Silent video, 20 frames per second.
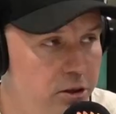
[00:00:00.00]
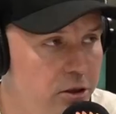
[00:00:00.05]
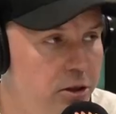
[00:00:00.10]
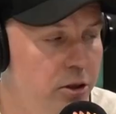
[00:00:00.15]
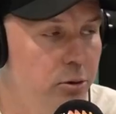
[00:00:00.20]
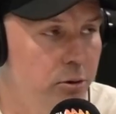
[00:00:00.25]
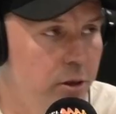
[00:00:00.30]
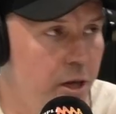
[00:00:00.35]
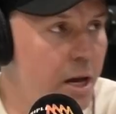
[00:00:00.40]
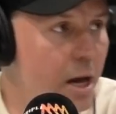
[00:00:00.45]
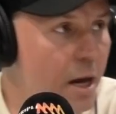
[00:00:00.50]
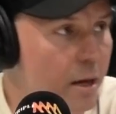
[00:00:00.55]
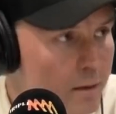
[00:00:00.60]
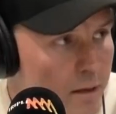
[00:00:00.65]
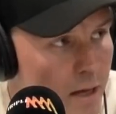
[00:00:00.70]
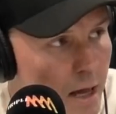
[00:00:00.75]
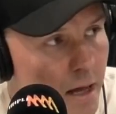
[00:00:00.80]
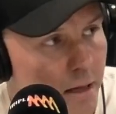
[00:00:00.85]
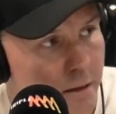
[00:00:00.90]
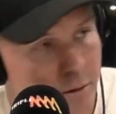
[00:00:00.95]
Shield, yeah.
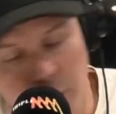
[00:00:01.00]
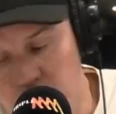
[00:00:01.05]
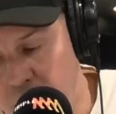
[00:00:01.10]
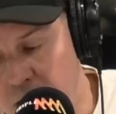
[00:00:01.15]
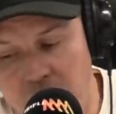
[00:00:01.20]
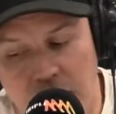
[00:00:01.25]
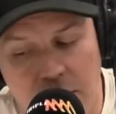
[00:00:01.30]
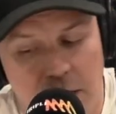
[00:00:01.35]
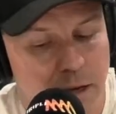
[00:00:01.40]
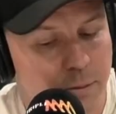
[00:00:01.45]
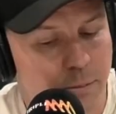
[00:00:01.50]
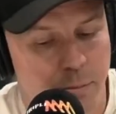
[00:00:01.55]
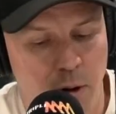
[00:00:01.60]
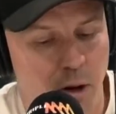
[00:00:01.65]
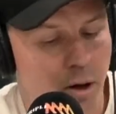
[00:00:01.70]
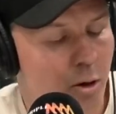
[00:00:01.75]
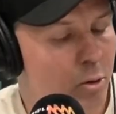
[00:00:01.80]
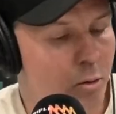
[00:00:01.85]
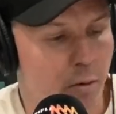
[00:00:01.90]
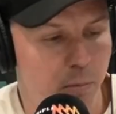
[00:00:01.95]
Look,
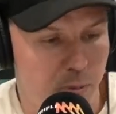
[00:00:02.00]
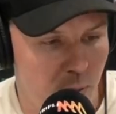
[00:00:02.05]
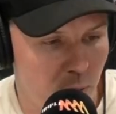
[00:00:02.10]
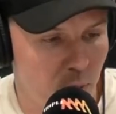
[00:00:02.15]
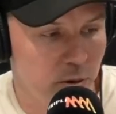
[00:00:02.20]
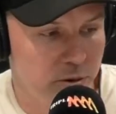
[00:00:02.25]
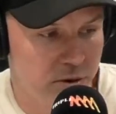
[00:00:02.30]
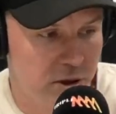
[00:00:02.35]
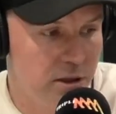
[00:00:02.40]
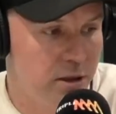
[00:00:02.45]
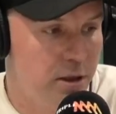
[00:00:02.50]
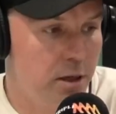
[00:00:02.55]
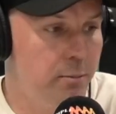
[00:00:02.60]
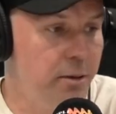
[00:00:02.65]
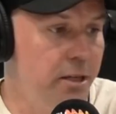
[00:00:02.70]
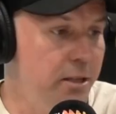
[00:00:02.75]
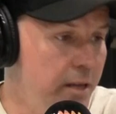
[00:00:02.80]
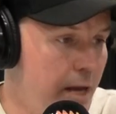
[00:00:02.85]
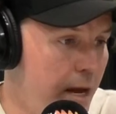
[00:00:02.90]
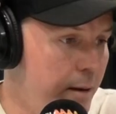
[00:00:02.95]
by all reports, he's going to
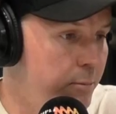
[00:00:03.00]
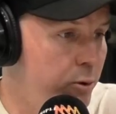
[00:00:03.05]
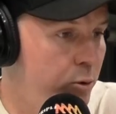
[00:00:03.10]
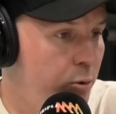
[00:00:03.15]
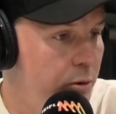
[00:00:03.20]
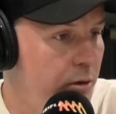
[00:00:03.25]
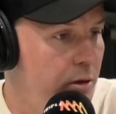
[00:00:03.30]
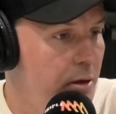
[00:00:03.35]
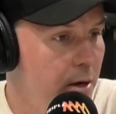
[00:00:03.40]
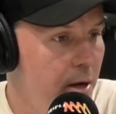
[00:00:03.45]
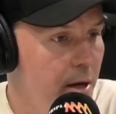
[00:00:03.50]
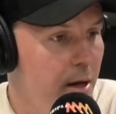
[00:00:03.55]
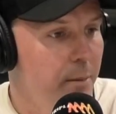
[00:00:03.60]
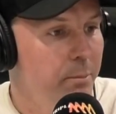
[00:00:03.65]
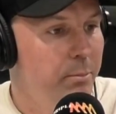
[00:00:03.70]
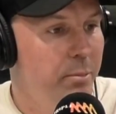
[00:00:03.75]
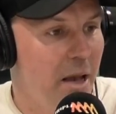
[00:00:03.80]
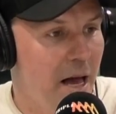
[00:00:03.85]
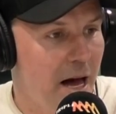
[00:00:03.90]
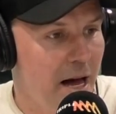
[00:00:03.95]
be a damn good
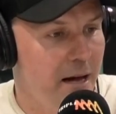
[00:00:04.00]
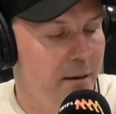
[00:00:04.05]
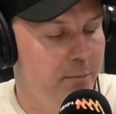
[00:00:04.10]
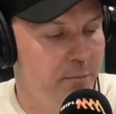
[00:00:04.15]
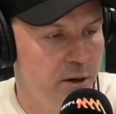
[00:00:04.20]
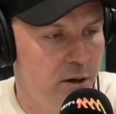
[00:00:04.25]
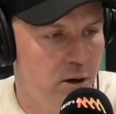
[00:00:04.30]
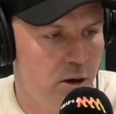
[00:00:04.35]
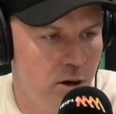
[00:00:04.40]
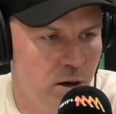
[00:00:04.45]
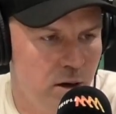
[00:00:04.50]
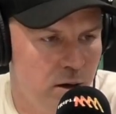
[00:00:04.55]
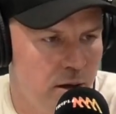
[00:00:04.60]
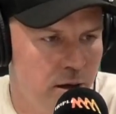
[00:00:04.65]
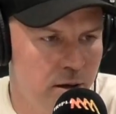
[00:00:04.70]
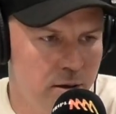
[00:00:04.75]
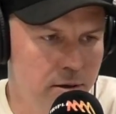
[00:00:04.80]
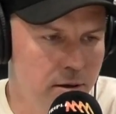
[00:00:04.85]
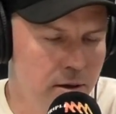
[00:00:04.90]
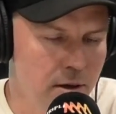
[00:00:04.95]
player, but
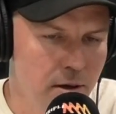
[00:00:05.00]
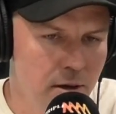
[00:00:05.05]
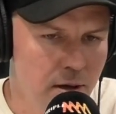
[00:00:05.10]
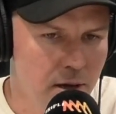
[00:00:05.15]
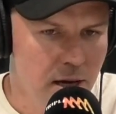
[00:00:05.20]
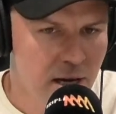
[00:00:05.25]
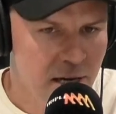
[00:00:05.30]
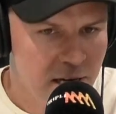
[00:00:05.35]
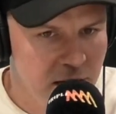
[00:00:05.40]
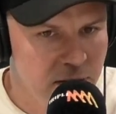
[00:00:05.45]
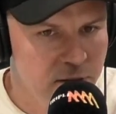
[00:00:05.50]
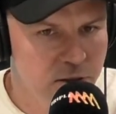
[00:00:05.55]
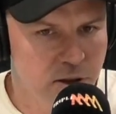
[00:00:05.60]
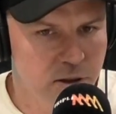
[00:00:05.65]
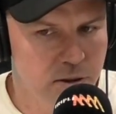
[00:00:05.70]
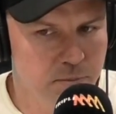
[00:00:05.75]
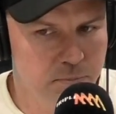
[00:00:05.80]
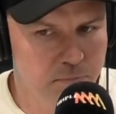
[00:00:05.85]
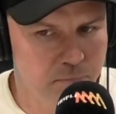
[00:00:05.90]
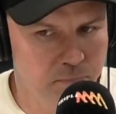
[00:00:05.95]
it's
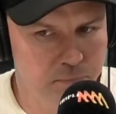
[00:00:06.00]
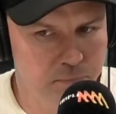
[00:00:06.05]
a